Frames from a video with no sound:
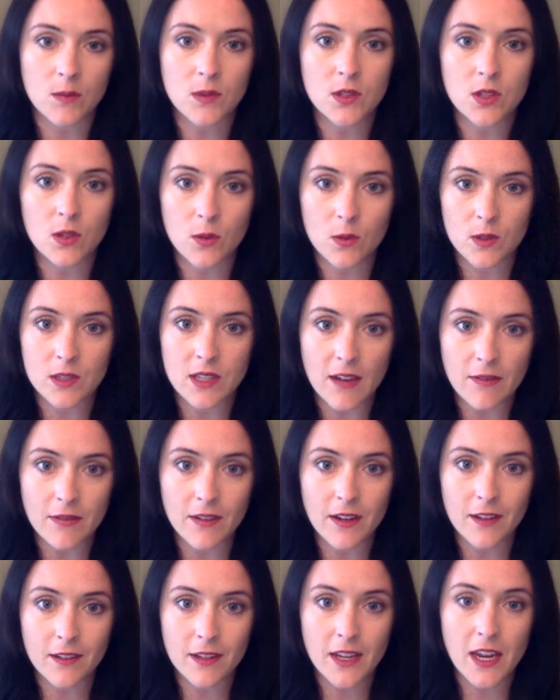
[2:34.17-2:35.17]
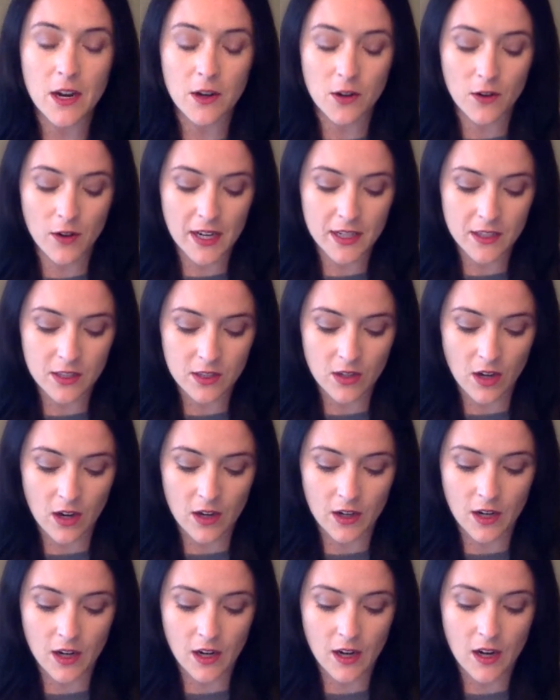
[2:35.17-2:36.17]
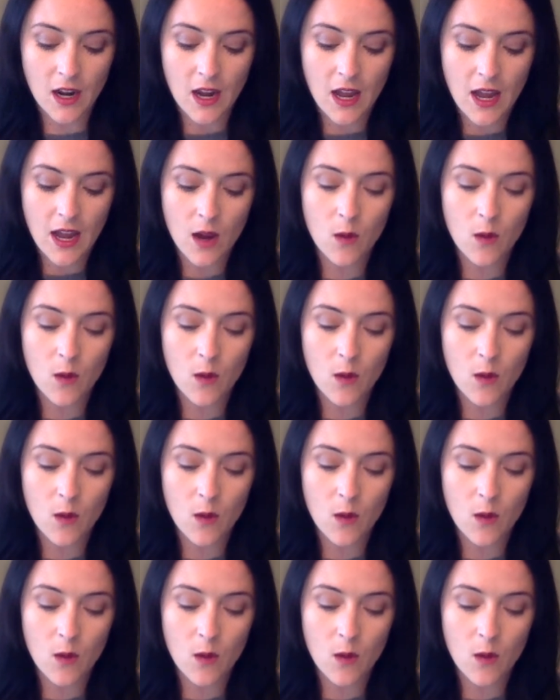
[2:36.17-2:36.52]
So definitely a great starter.